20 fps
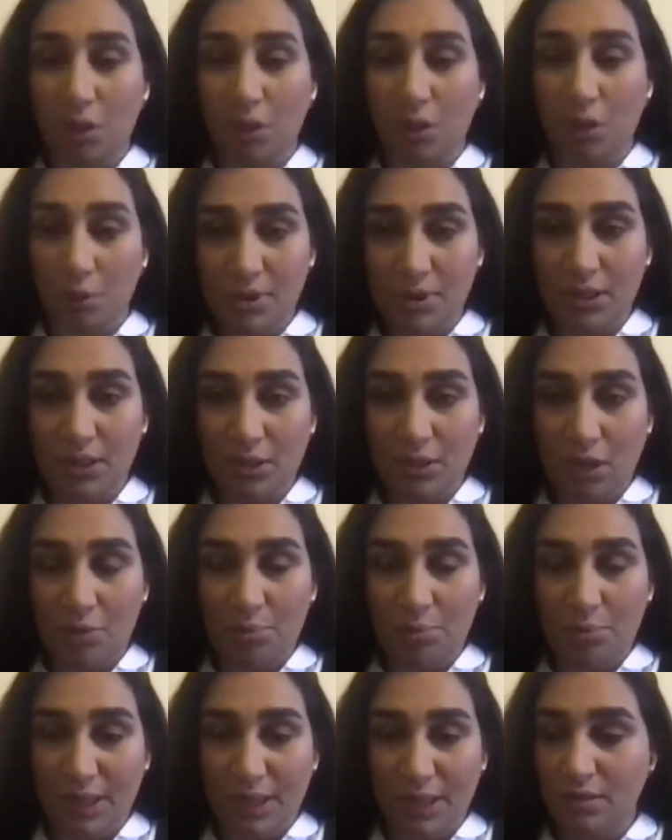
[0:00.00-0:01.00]
startups
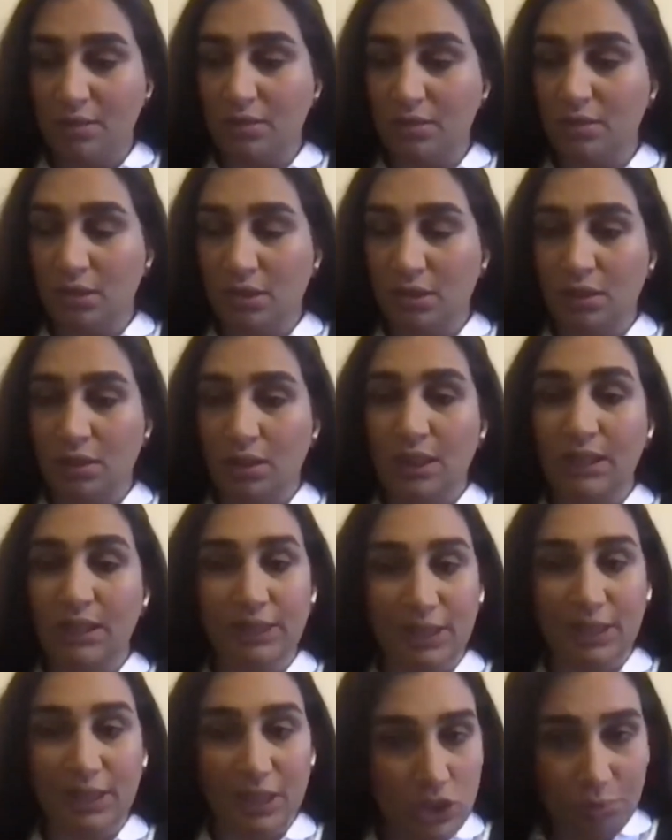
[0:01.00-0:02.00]
that are based
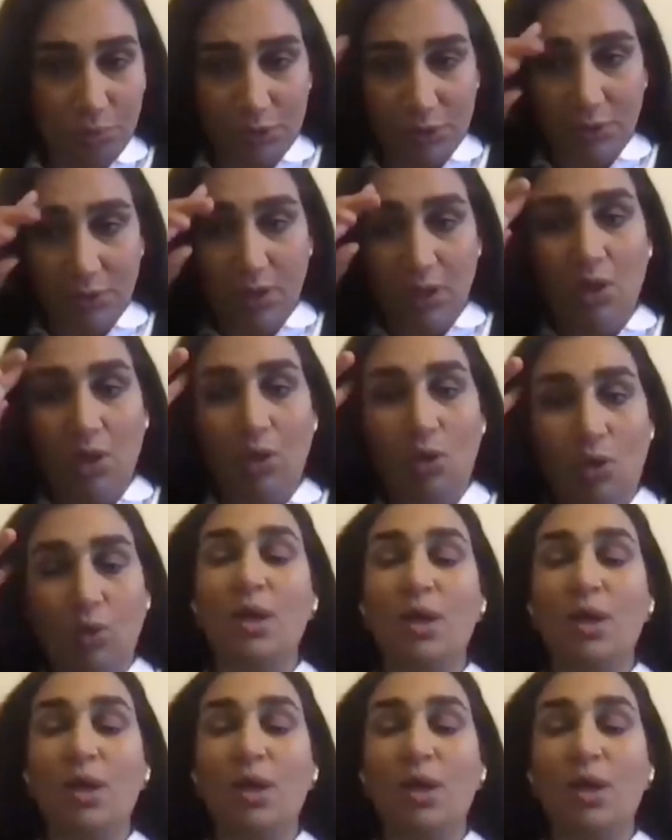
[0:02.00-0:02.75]
in Egypt,